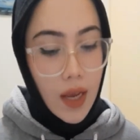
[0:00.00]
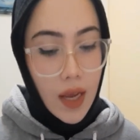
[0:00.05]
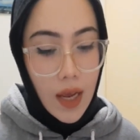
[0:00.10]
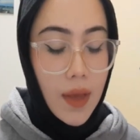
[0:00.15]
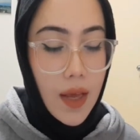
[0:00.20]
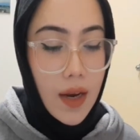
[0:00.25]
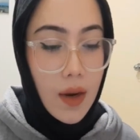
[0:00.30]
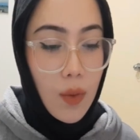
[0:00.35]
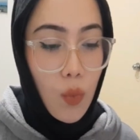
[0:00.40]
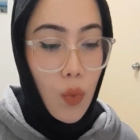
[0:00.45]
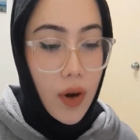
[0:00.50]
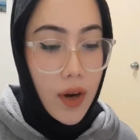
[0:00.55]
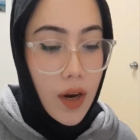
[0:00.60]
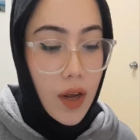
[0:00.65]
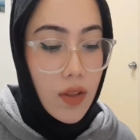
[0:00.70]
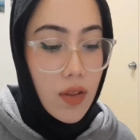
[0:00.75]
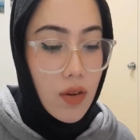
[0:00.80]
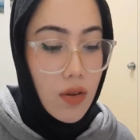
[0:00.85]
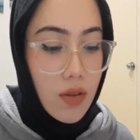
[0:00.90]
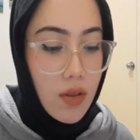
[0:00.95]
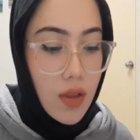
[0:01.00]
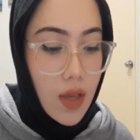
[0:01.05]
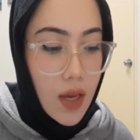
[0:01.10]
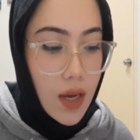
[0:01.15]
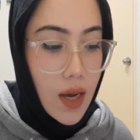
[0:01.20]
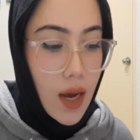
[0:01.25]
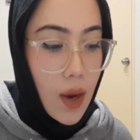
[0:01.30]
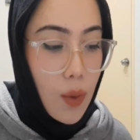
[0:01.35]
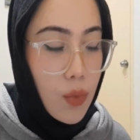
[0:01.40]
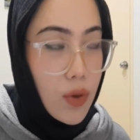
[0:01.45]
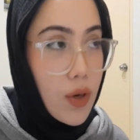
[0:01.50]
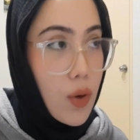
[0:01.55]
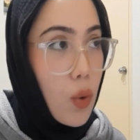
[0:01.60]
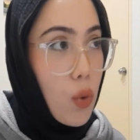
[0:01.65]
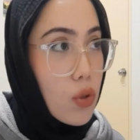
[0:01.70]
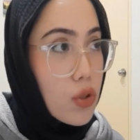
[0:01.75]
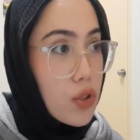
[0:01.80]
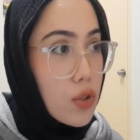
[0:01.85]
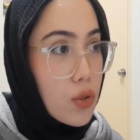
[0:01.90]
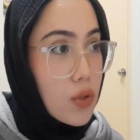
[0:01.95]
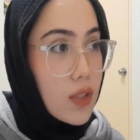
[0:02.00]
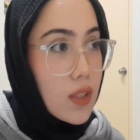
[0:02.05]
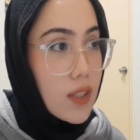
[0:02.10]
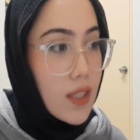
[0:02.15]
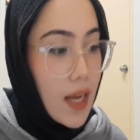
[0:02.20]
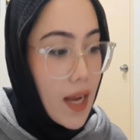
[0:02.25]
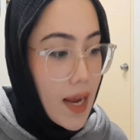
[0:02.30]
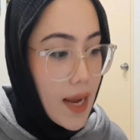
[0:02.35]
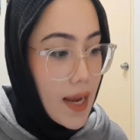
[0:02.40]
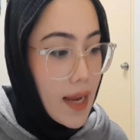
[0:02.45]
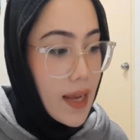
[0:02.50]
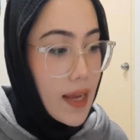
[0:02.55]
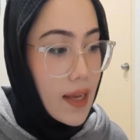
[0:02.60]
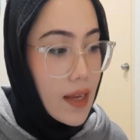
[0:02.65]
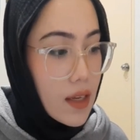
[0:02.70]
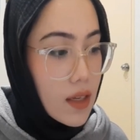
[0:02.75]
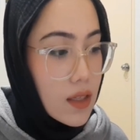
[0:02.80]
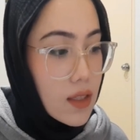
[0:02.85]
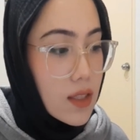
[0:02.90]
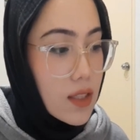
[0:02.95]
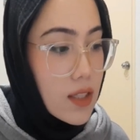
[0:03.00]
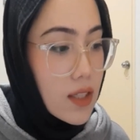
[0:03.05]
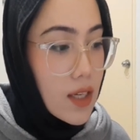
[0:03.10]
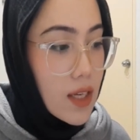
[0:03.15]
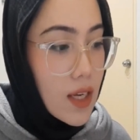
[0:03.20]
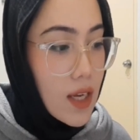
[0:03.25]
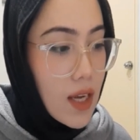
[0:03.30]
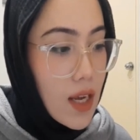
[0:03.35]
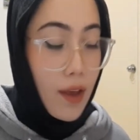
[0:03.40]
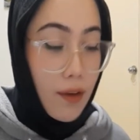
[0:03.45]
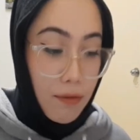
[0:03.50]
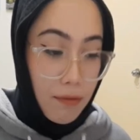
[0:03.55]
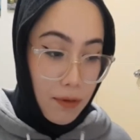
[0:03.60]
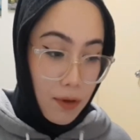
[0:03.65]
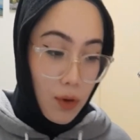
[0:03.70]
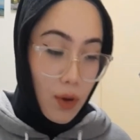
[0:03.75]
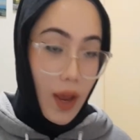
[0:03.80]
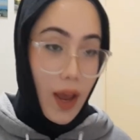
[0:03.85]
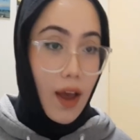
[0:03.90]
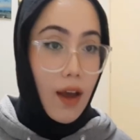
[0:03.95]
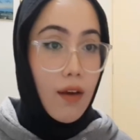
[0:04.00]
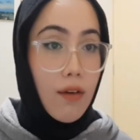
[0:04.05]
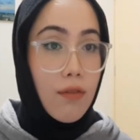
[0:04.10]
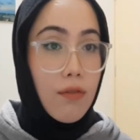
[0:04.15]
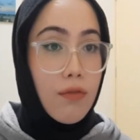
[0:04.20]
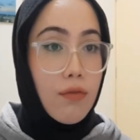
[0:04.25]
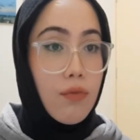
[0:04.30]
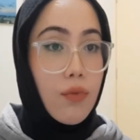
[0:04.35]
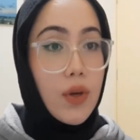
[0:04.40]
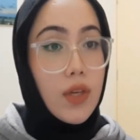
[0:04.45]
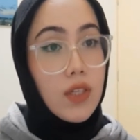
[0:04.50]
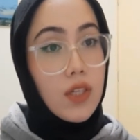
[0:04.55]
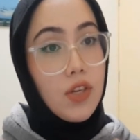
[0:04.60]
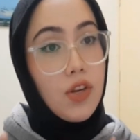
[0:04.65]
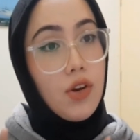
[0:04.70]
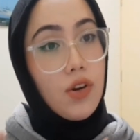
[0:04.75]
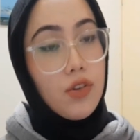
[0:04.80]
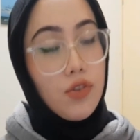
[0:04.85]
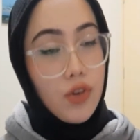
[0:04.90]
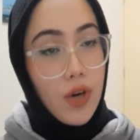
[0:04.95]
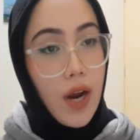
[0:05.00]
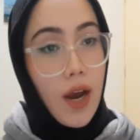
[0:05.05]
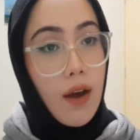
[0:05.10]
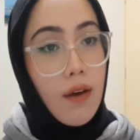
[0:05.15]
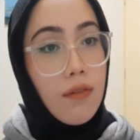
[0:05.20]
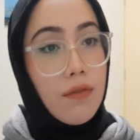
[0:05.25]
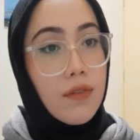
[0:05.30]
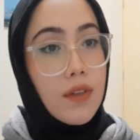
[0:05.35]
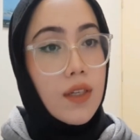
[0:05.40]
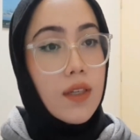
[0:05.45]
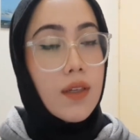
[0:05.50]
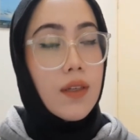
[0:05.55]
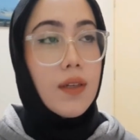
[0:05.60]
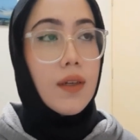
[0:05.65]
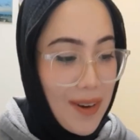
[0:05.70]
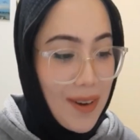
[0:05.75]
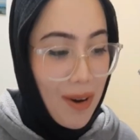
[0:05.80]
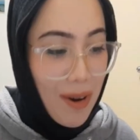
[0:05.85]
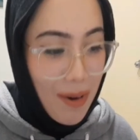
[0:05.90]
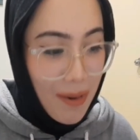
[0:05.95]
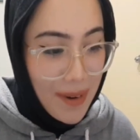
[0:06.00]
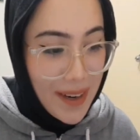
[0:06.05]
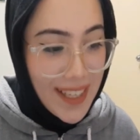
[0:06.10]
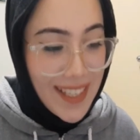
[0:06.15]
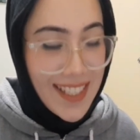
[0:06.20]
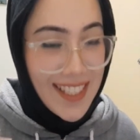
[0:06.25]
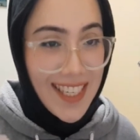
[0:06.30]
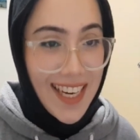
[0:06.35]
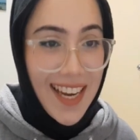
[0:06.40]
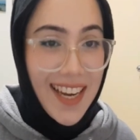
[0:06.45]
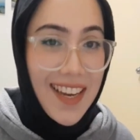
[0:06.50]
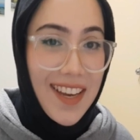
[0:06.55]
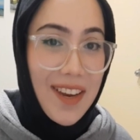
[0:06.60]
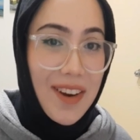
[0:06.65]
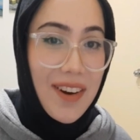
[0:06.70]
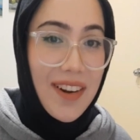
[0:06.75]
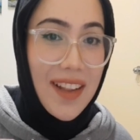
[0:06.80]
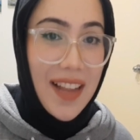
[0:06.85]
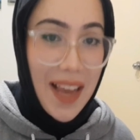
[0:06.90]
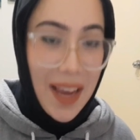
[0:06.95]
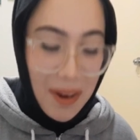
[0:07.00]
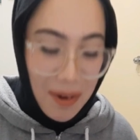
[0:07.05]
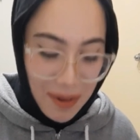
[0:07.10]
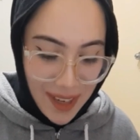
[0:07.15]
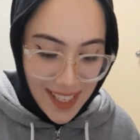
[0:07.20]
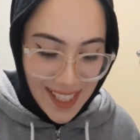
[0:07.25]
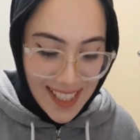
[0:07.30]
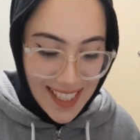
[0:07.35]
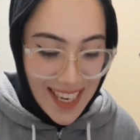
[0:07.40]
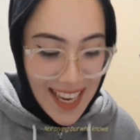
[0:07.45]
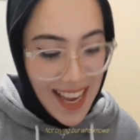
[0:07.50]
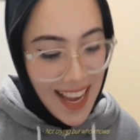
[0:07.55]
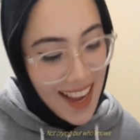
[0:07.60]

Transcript: And one other thing I would also say is, if you have written your draft, you always check your language.